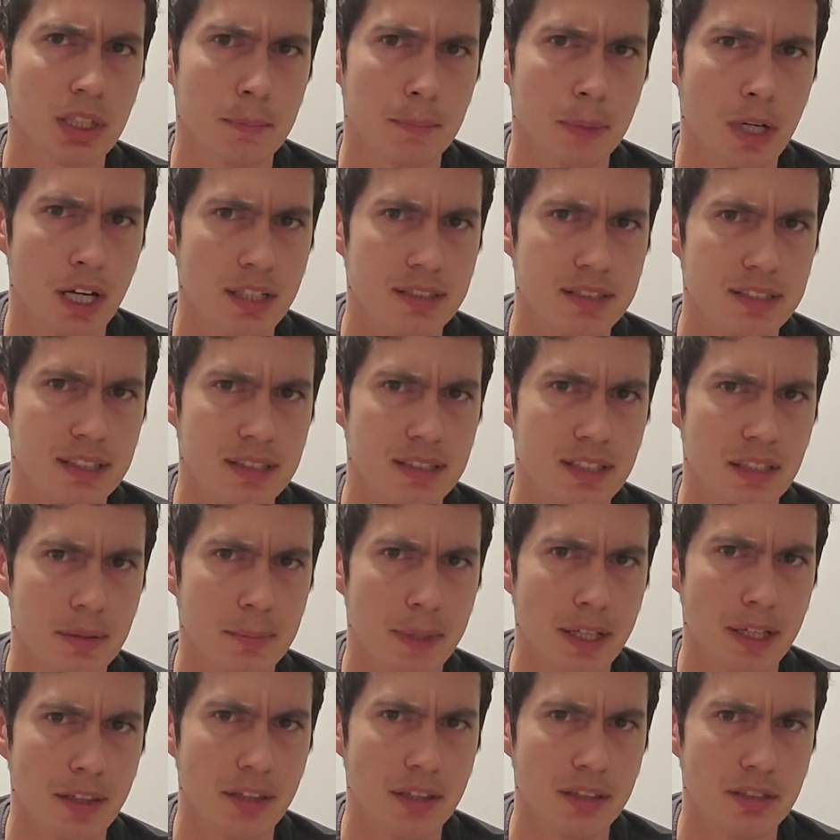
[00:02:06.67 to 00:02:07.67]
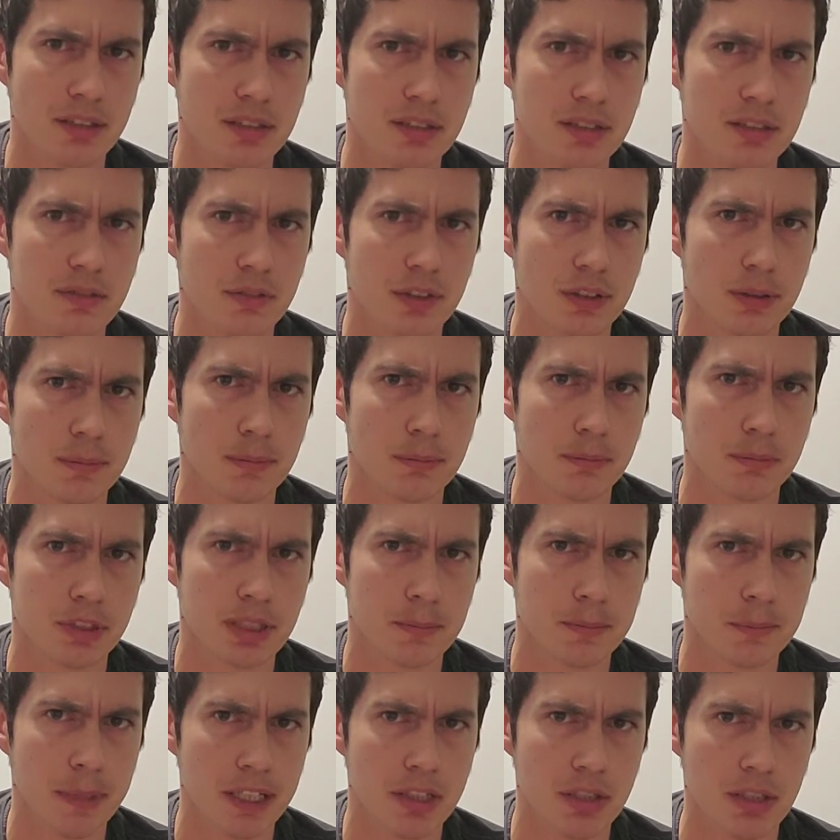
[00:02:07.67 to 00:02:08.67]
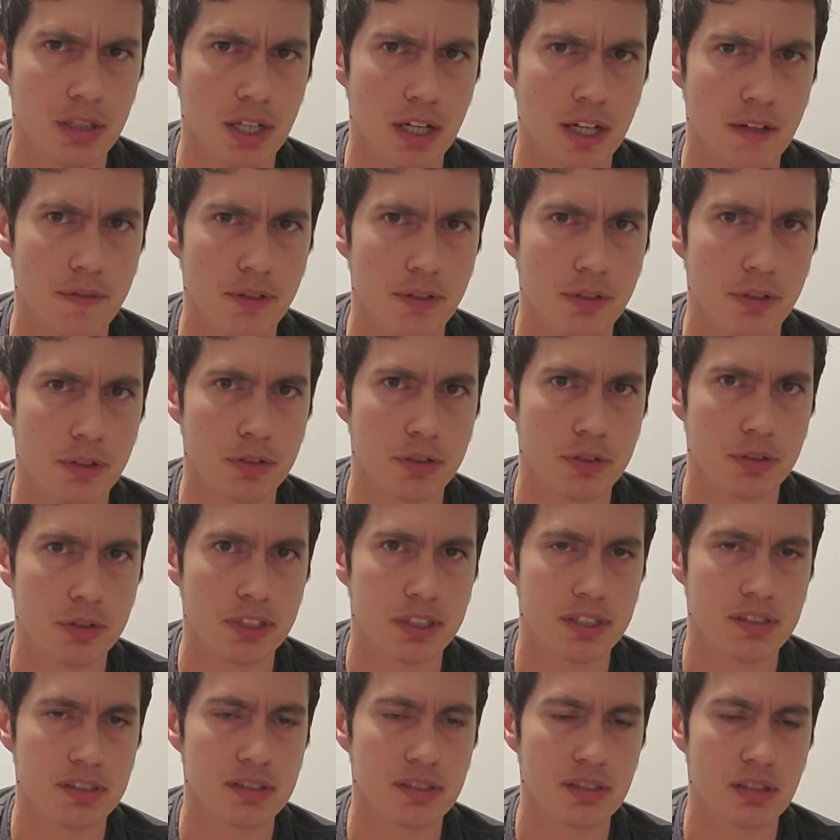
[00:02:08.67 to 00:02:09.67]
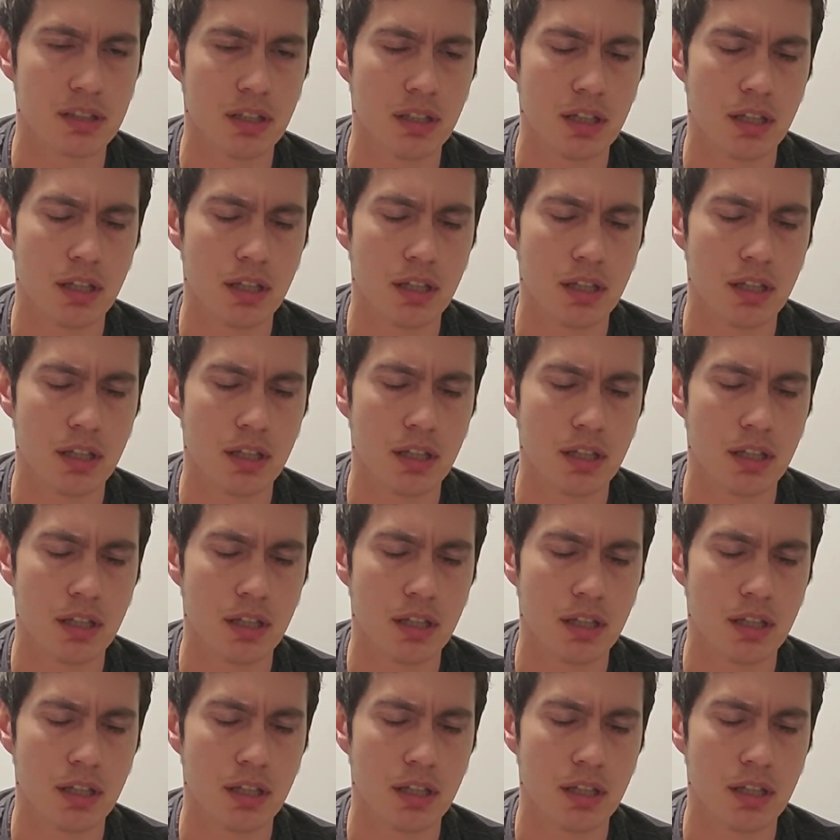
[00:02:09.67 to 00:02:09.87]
processing methods from some major coffee roasteries.